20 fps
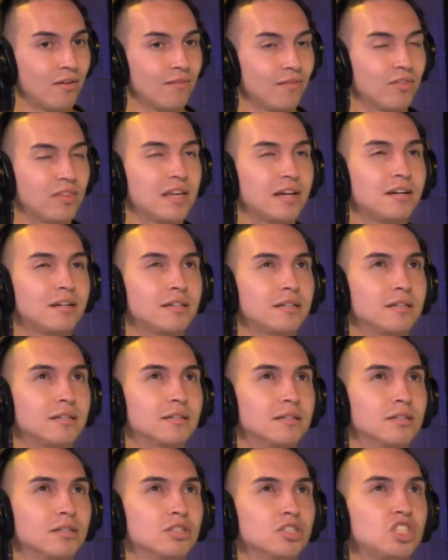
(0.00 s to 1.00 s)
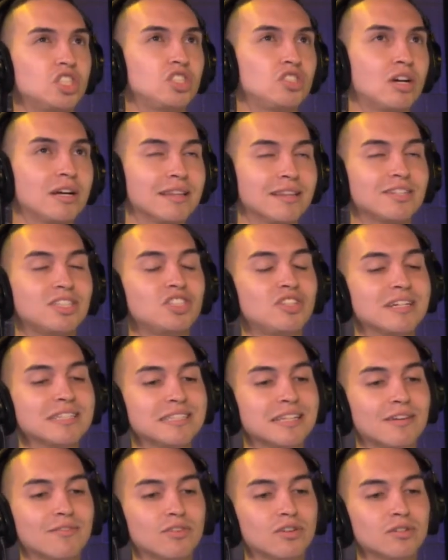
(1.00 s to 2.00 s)
their stress. The
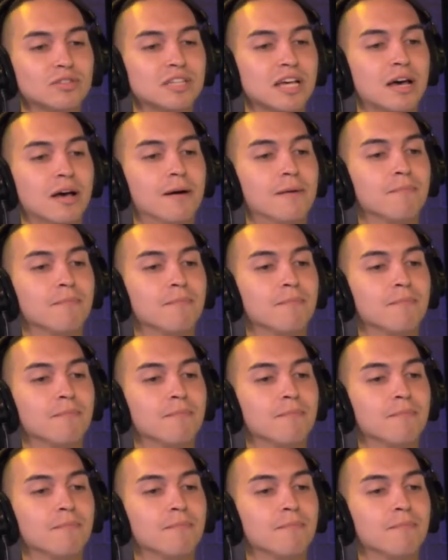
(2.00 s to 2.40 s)
stress levels